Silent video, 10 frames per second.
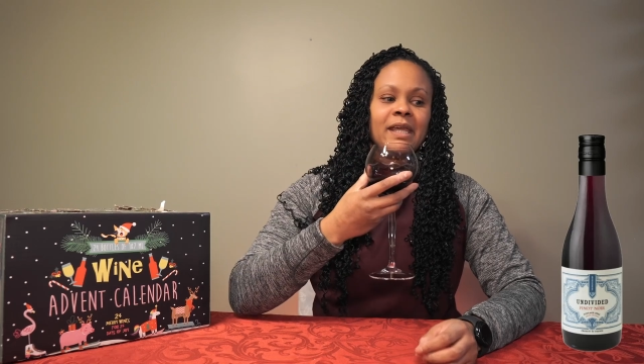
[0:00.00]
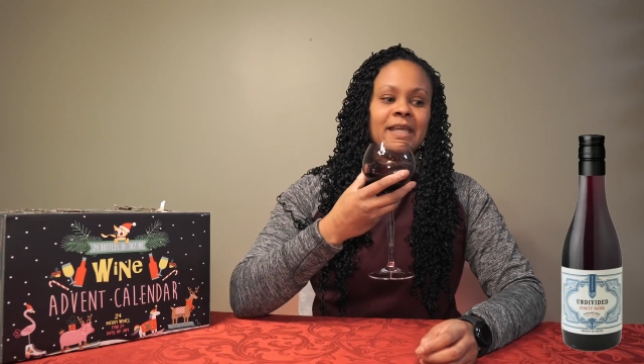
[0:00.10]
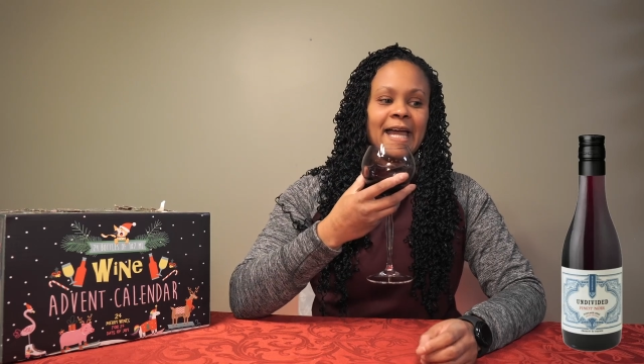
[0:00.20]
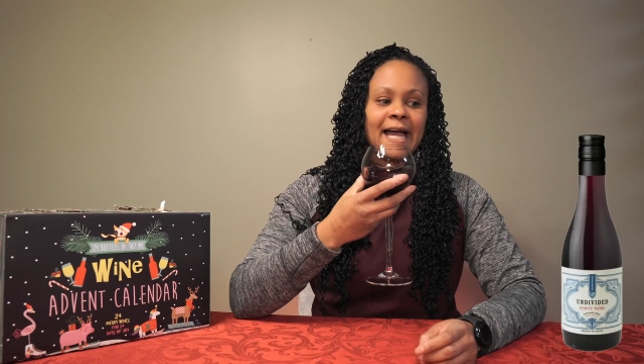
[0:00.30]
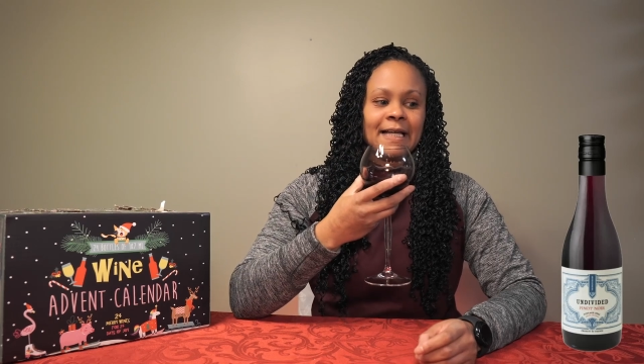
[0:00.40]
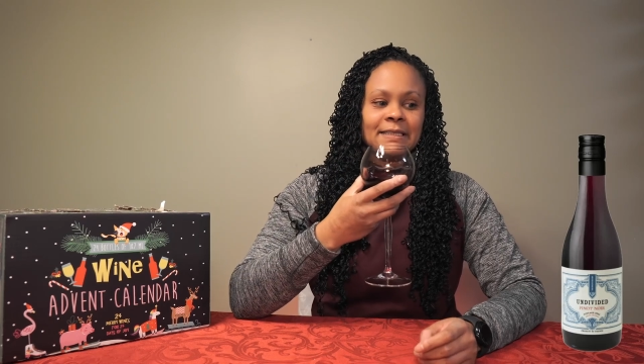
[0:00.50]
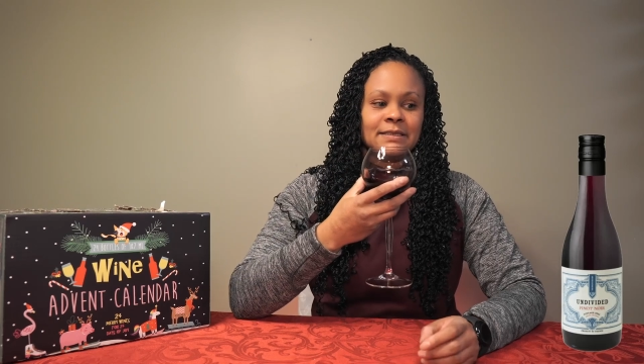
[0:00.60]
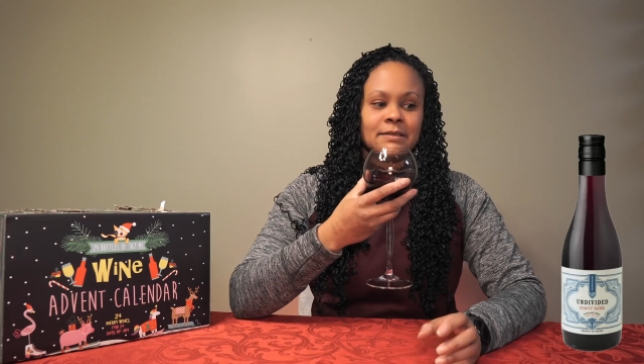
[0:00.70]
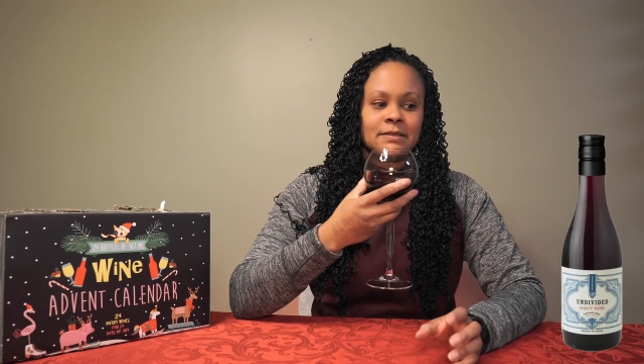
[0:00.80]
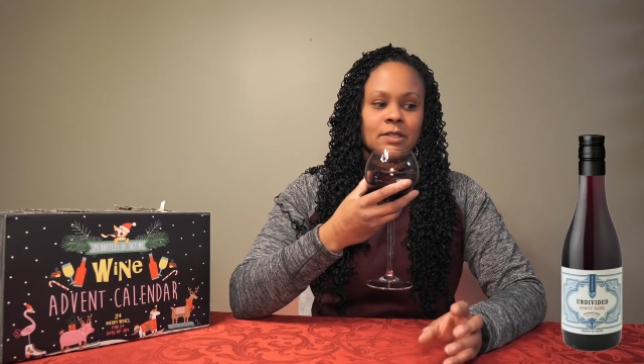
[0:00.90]
Yeah,
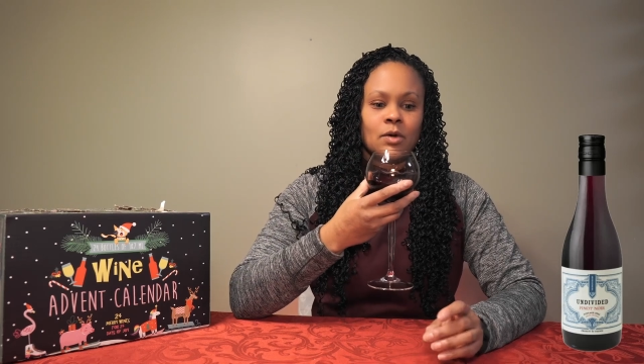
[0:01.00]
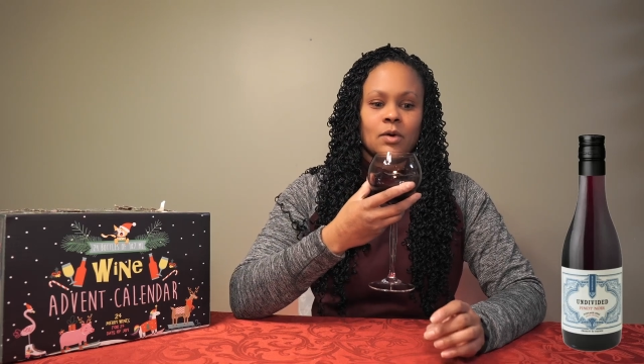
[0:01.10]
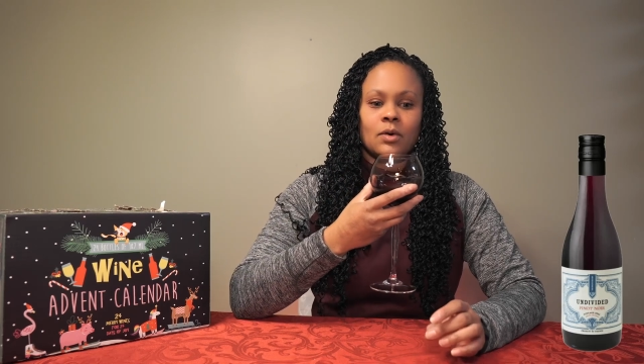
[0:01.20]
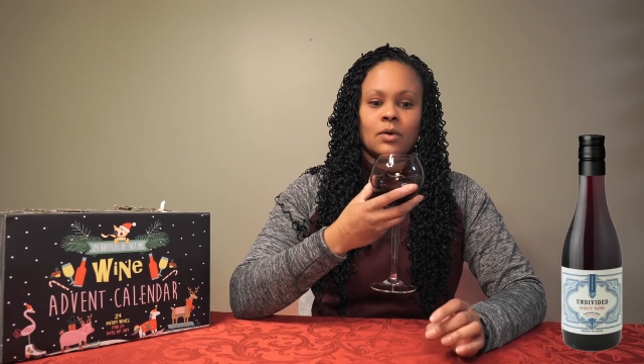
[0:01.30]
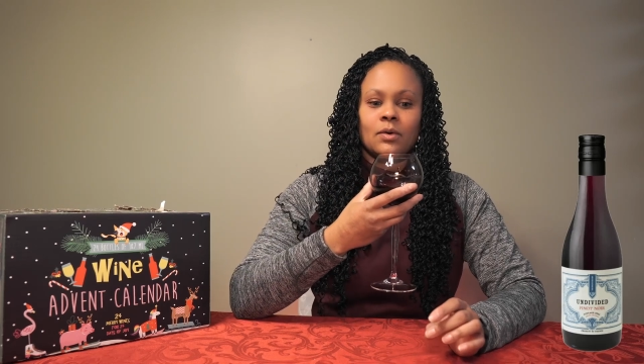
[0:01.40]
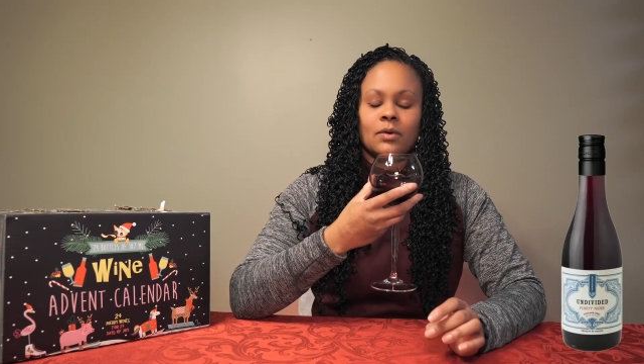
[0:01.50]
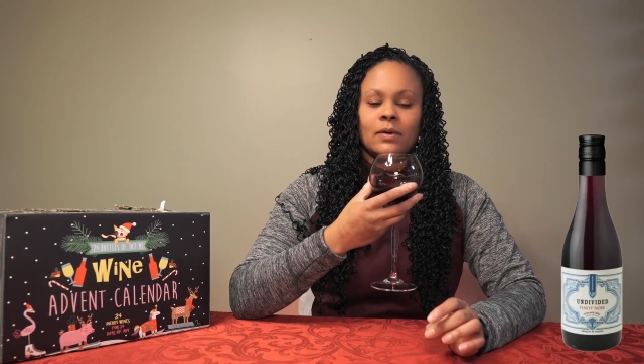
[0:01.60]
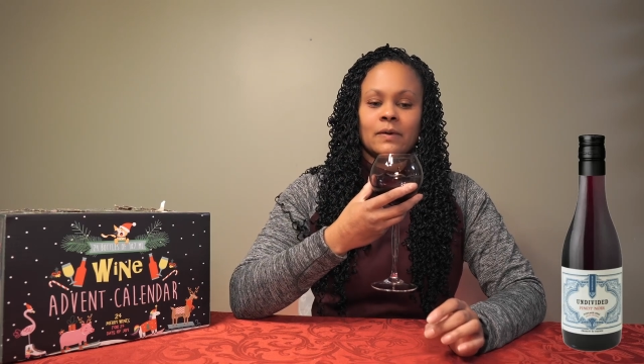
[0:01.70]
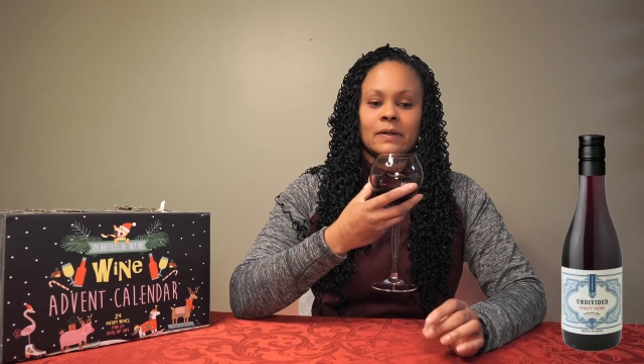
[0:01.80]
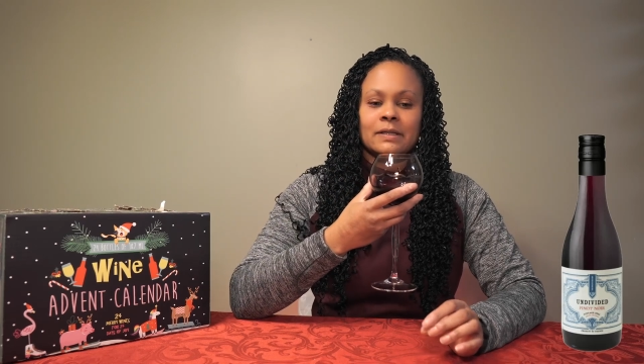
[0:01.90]
so
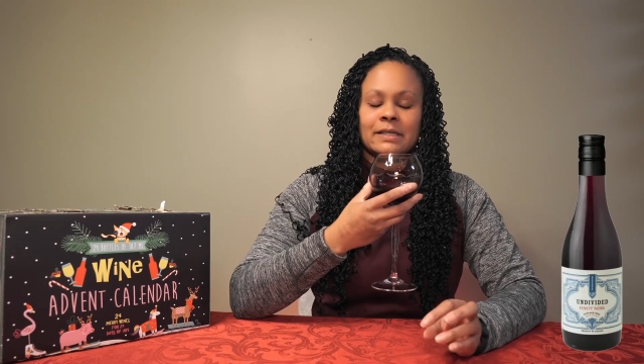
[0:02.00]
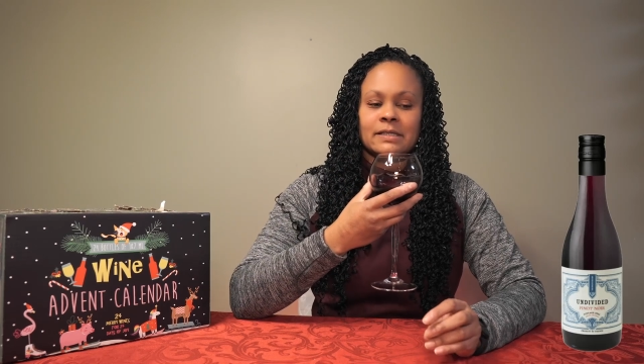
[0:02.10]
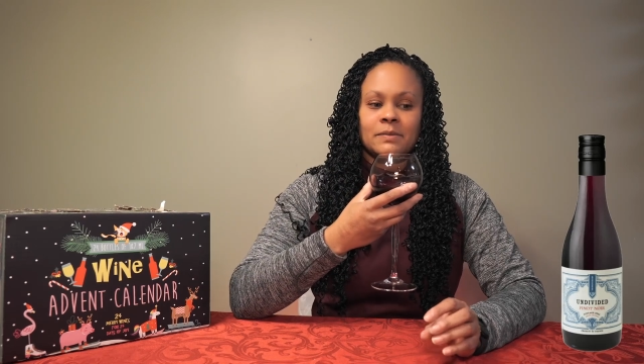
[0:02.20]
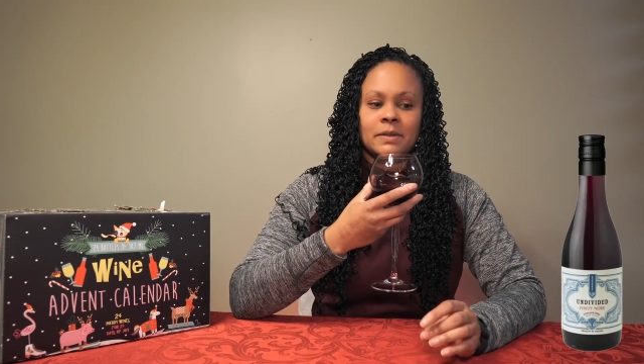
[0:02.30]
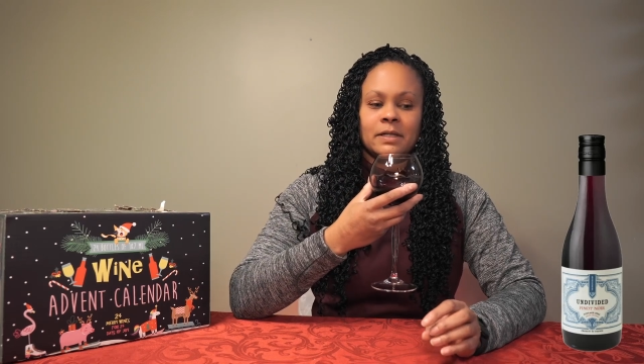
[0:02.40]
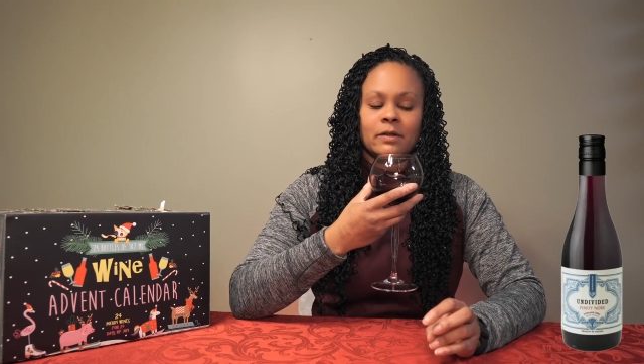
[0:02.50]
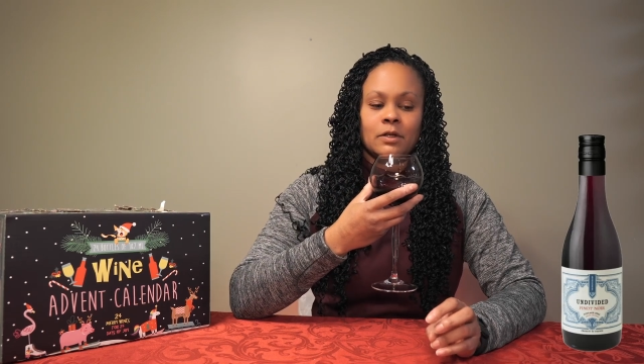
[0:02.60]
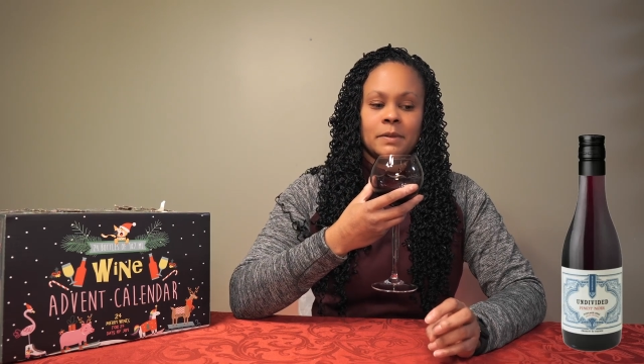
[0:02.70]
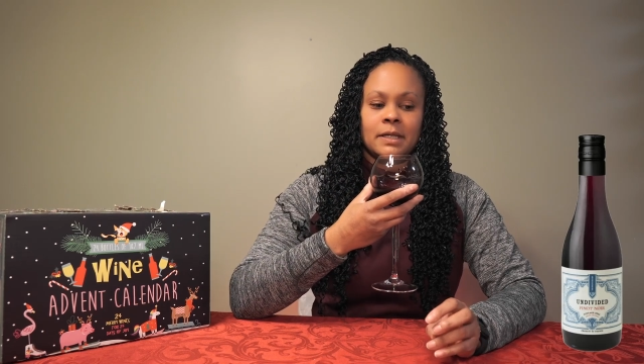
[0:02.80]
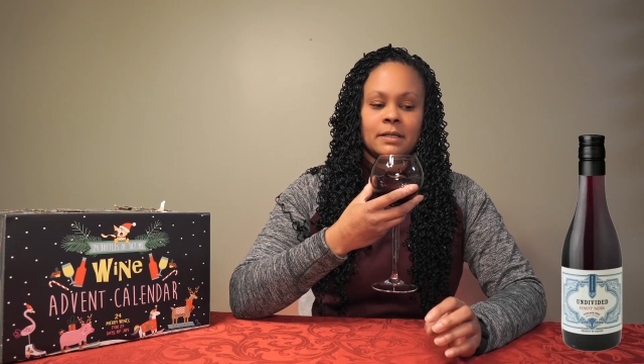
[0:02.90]
that's going to be a
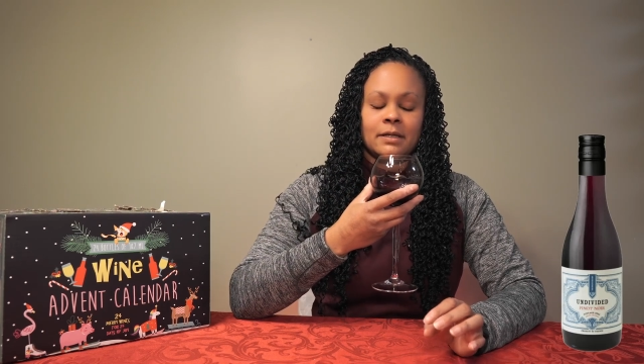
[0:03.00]
little bit